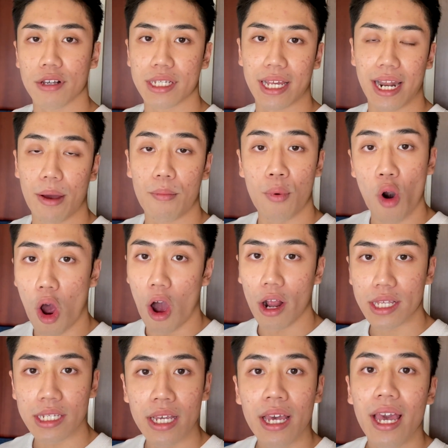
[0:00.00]
that I
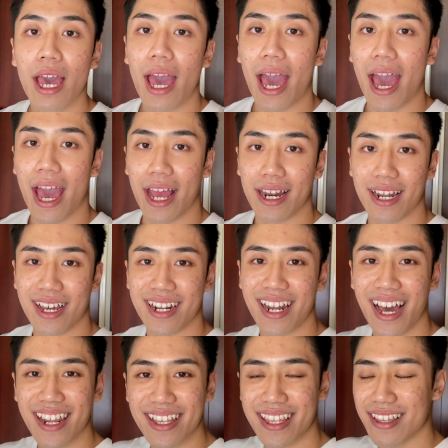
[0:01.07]
brought. And
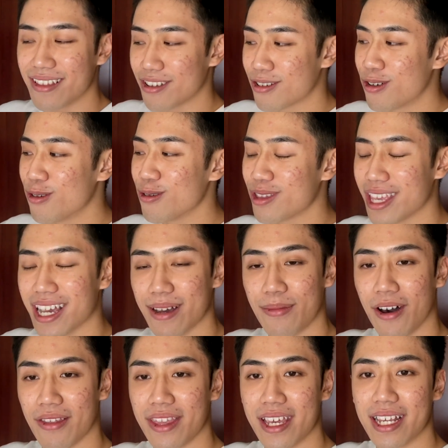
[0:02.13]
another cool thing
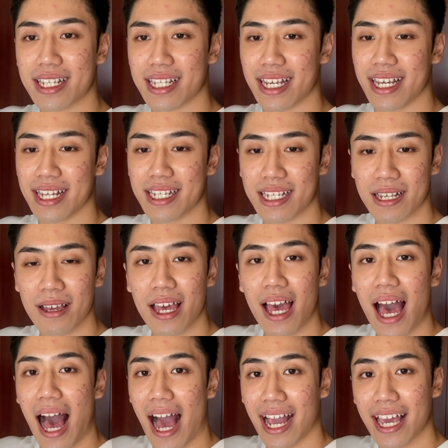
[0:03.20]
about this is
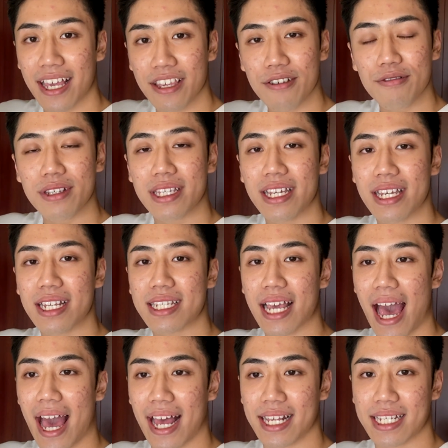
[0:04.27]
I can use this
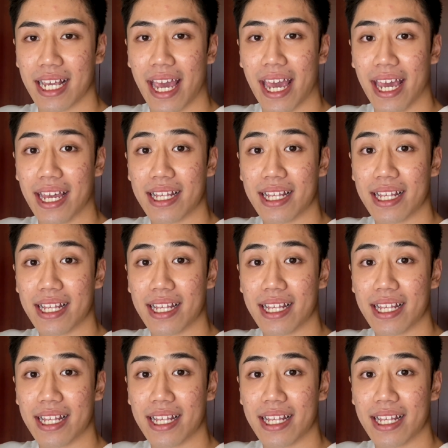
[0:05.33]
as a